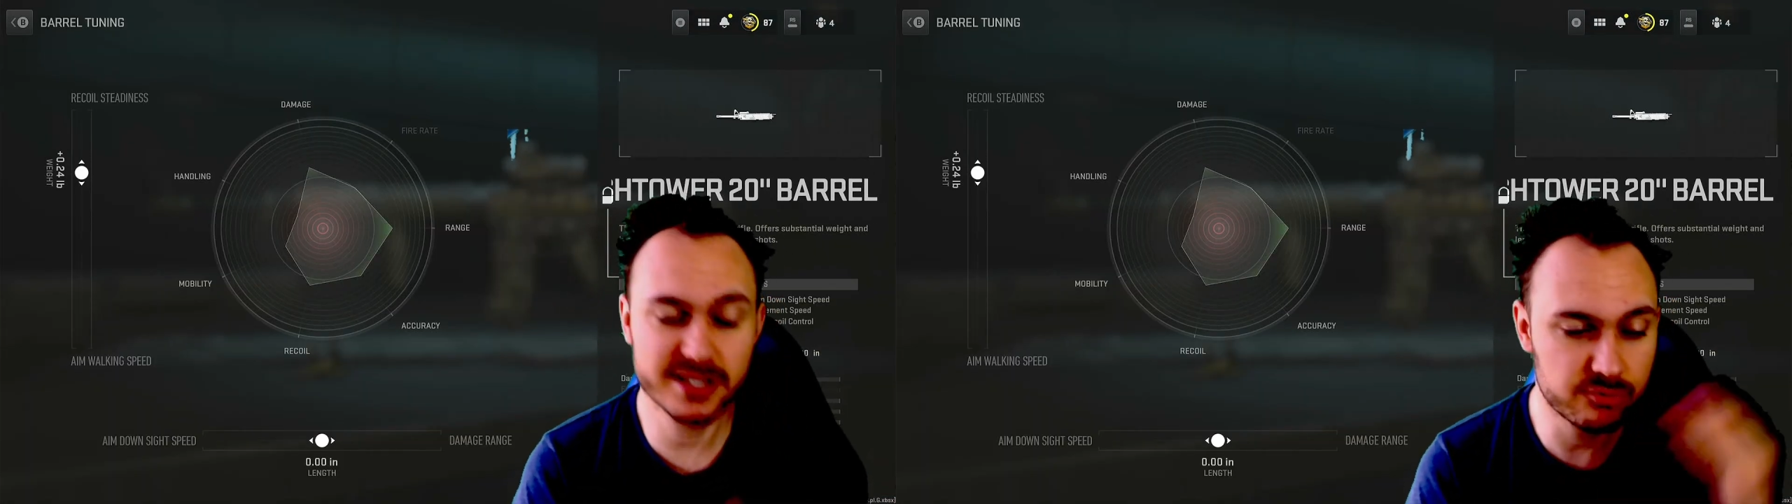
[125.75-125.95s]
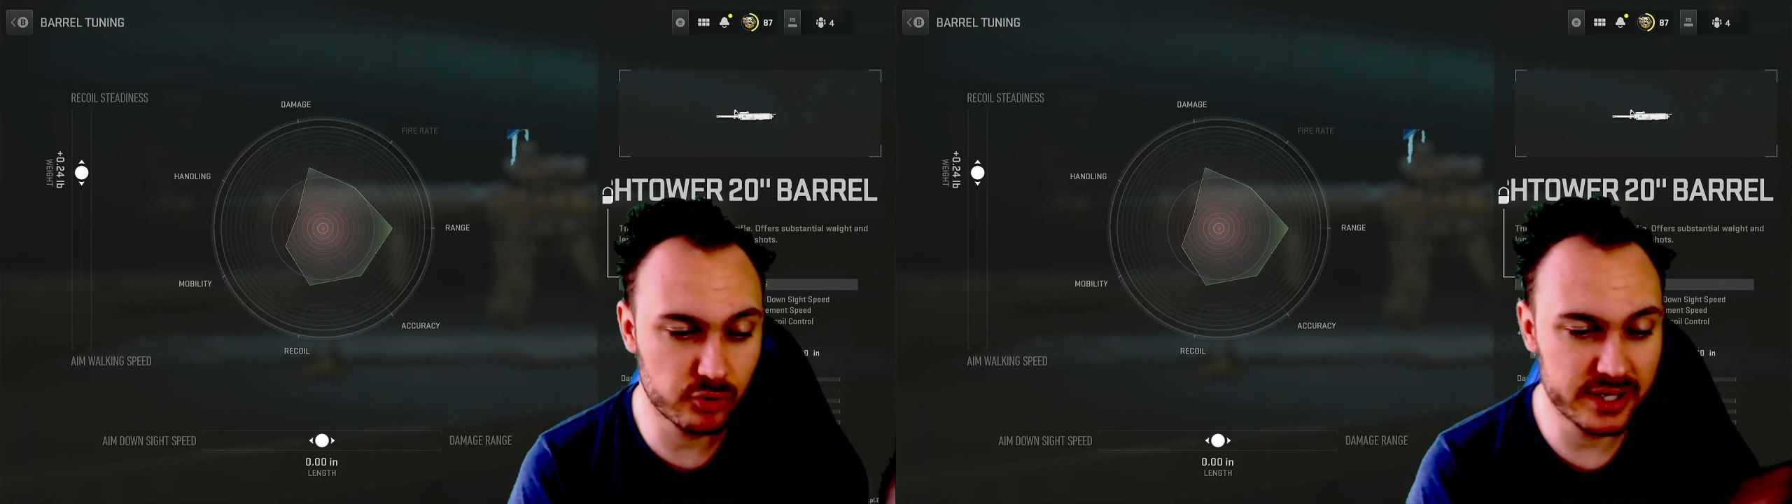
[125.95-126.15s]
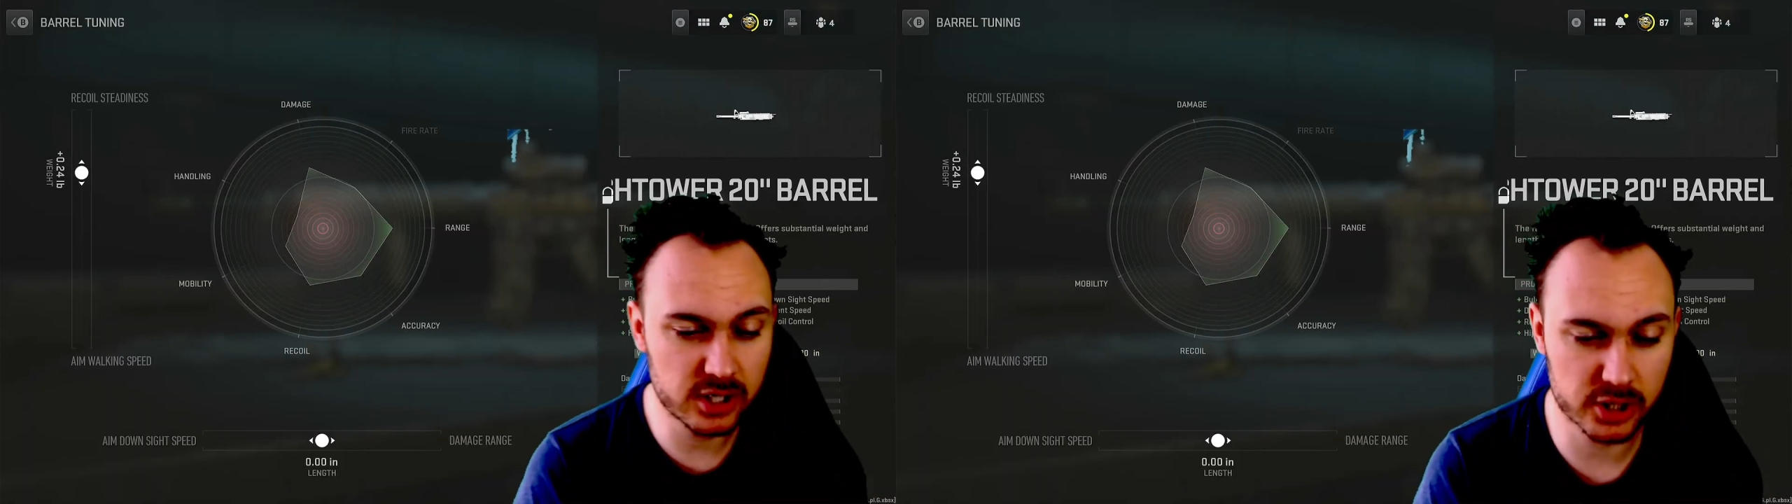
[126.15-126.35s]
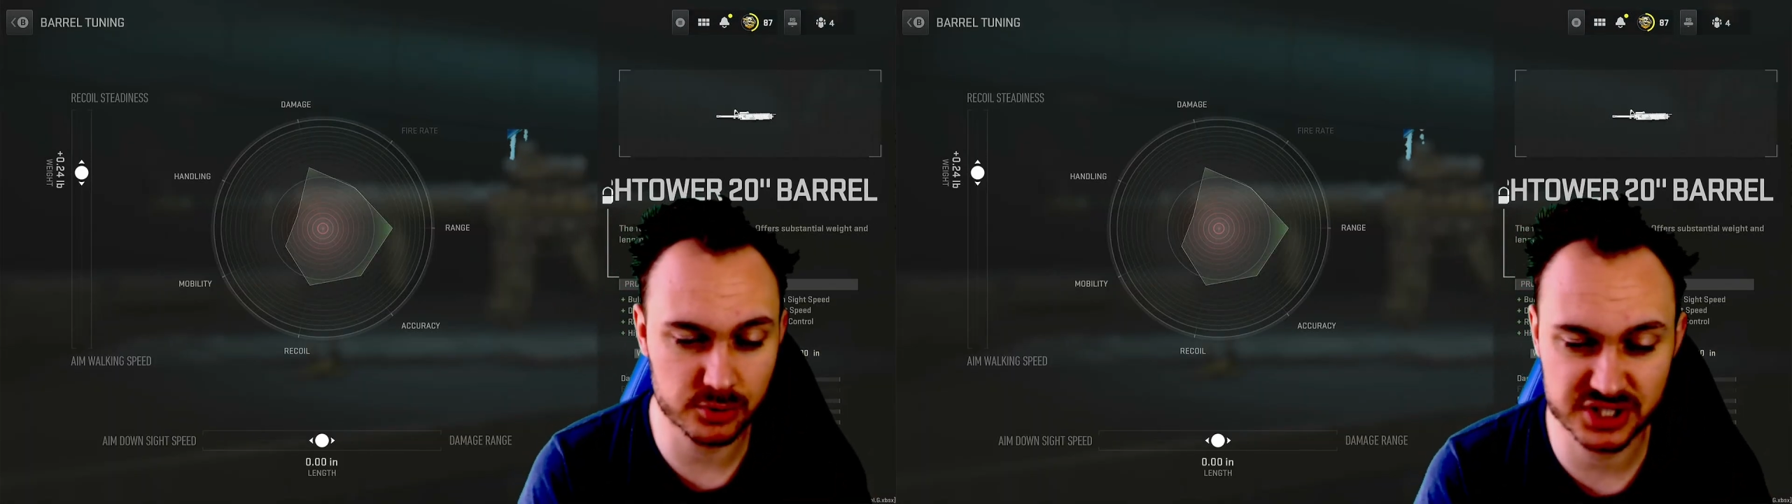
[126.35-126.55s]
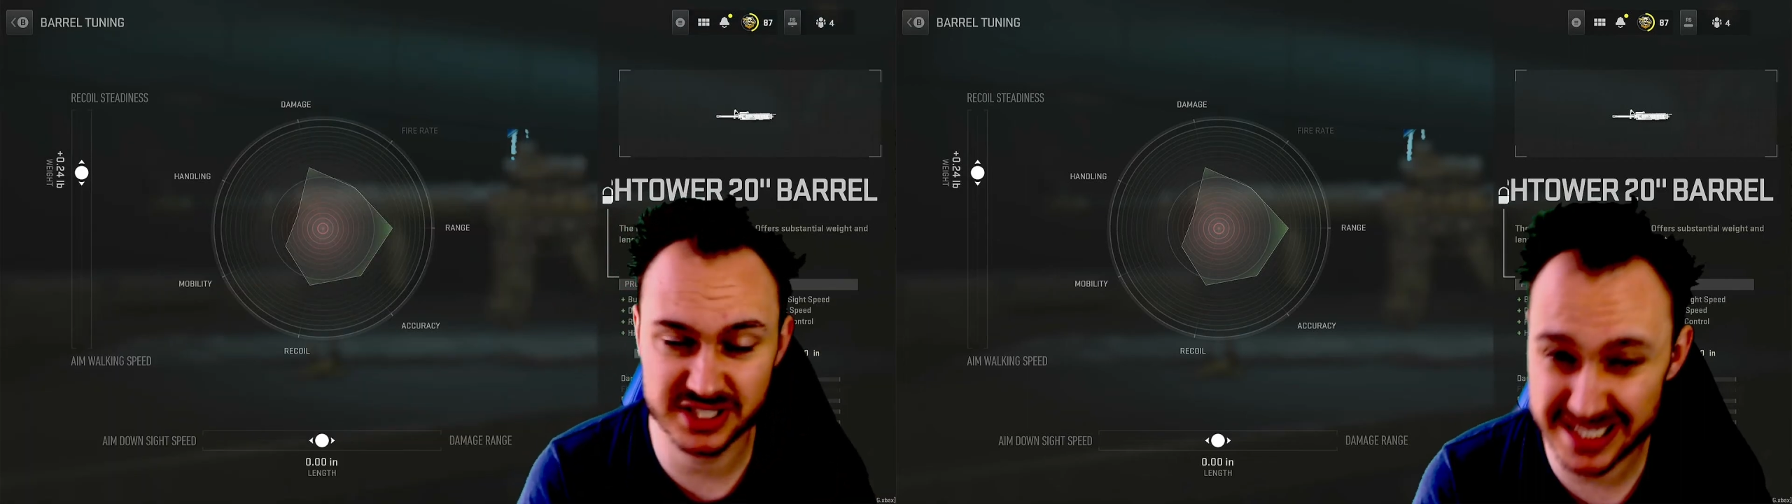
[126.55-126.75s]
recoil
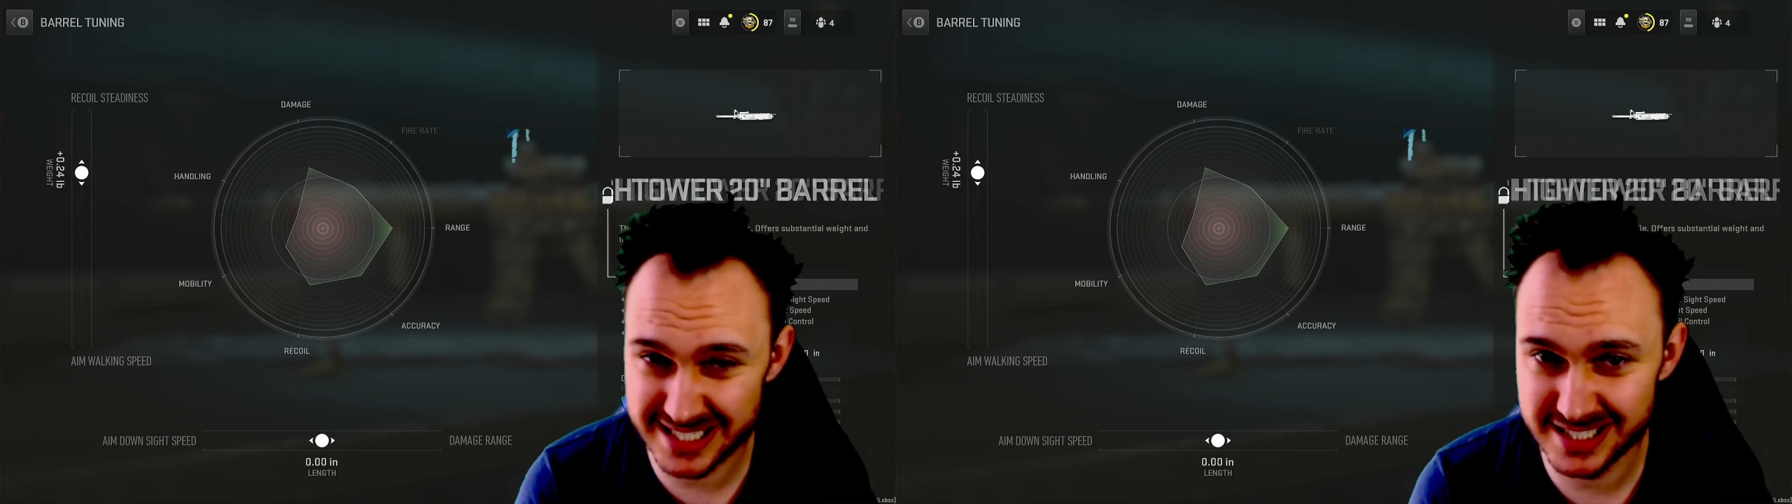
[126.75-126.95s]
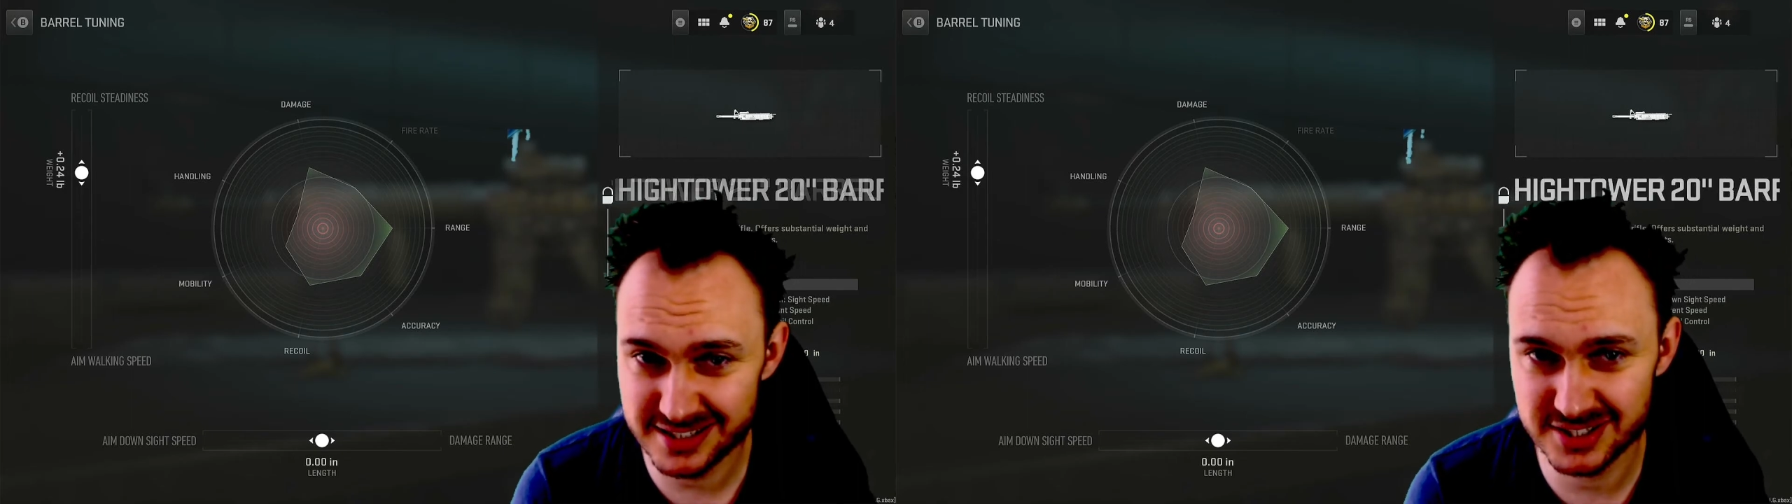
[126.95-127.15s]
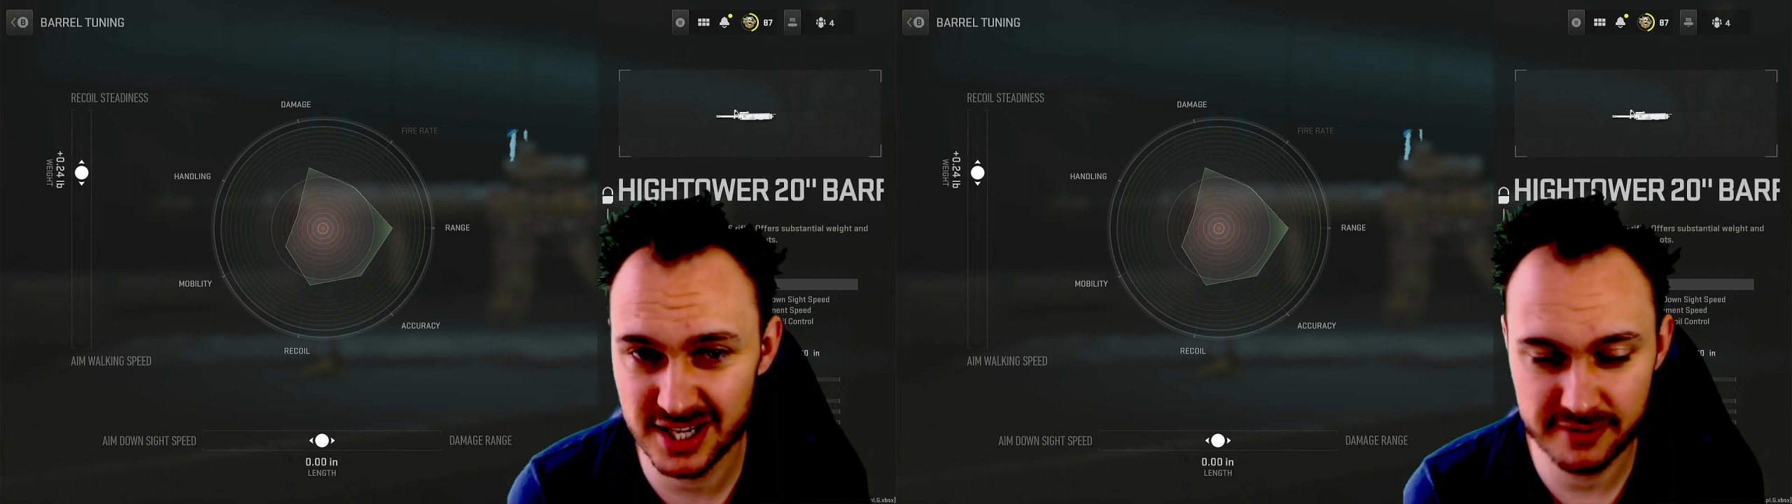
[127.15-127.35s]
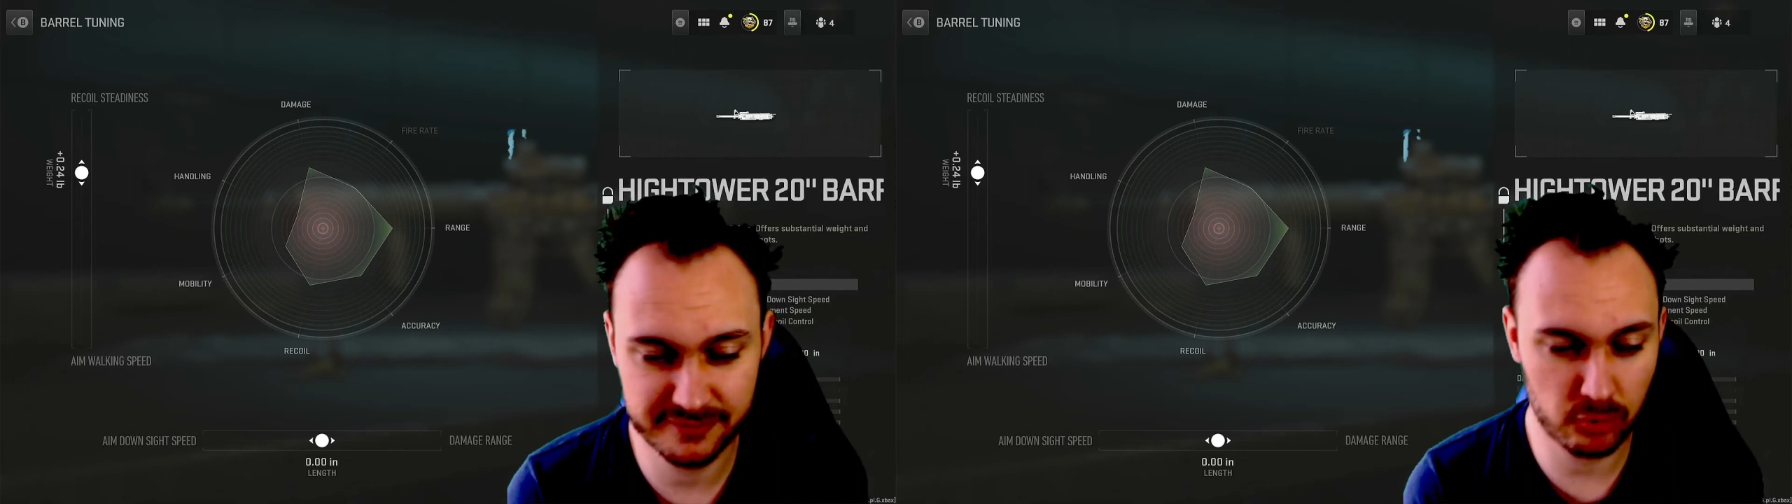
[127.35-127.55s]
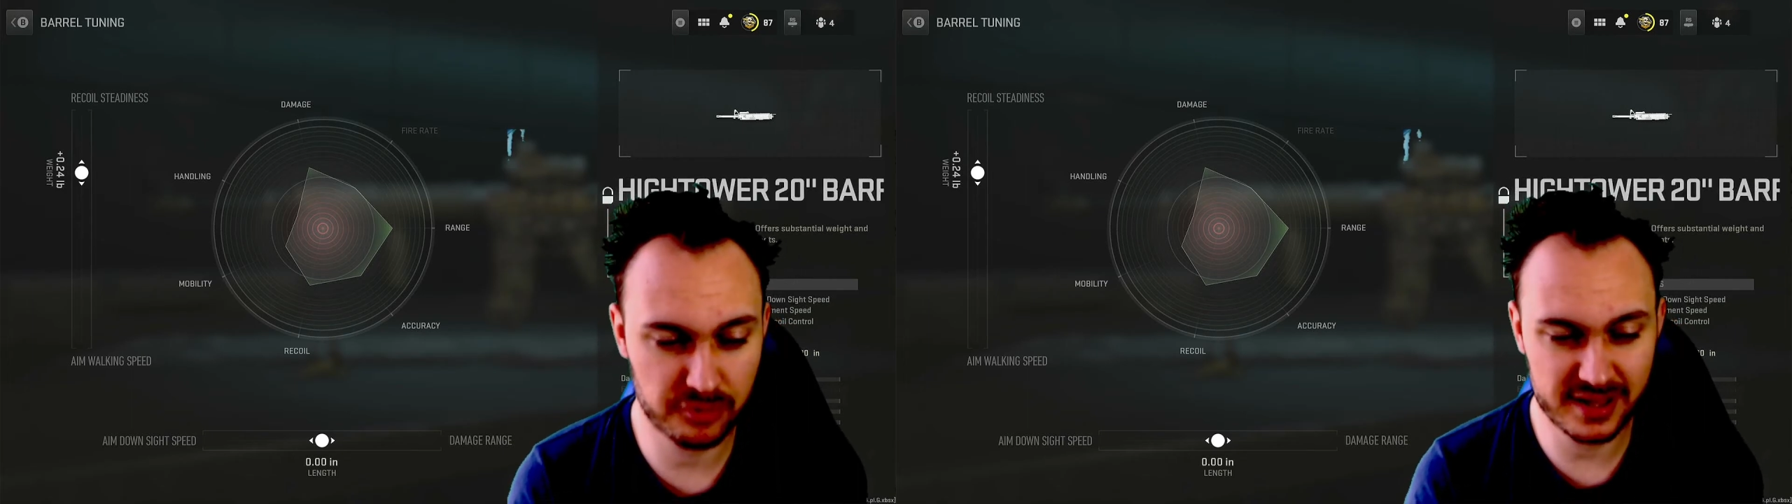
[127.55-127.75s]
steadiness
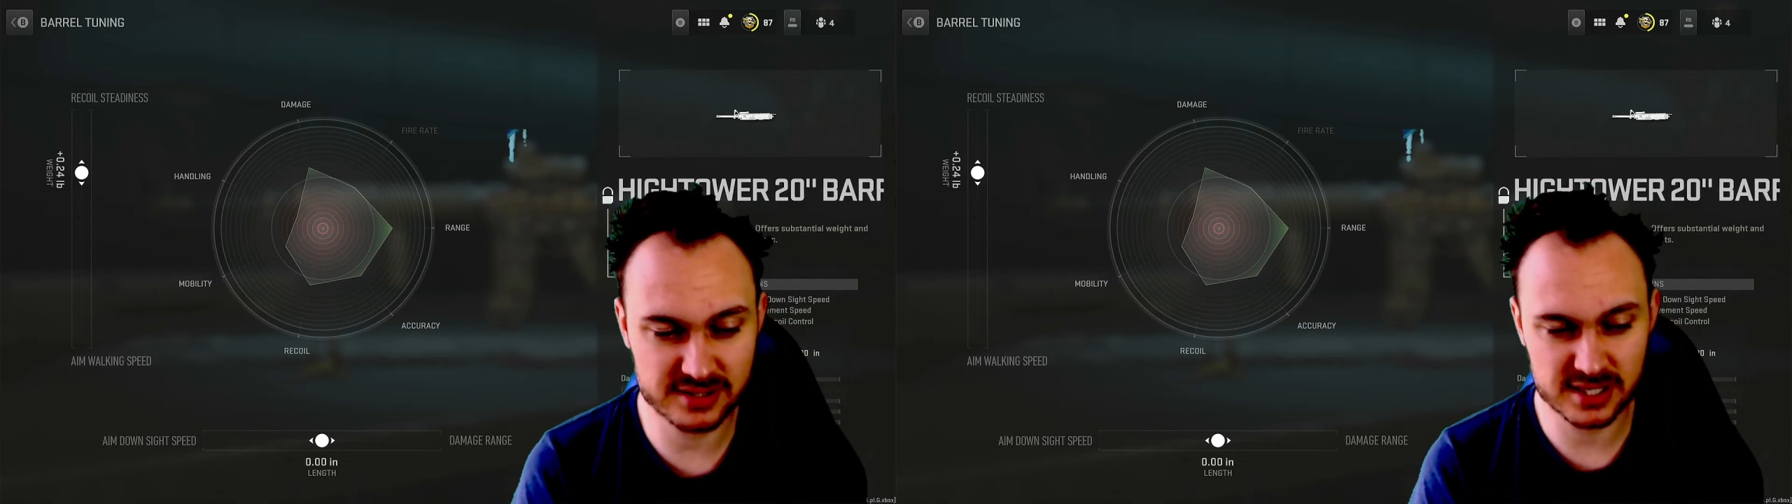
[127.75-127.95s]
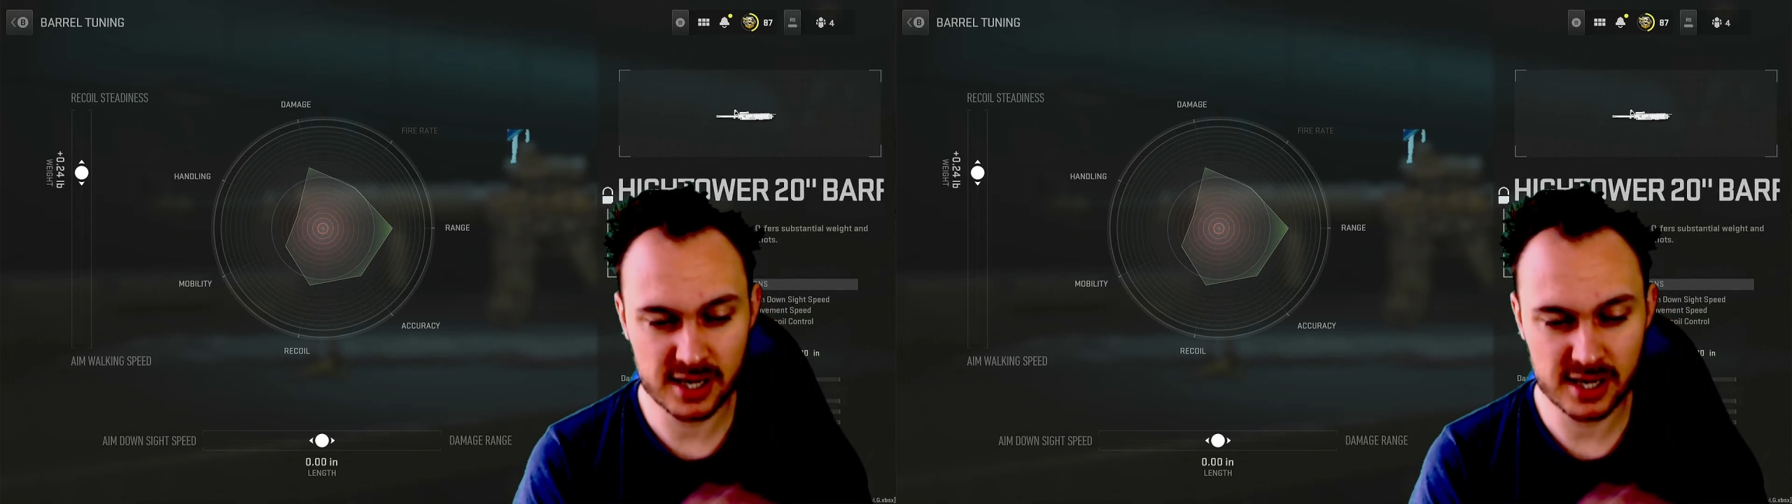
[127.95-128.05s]
for this.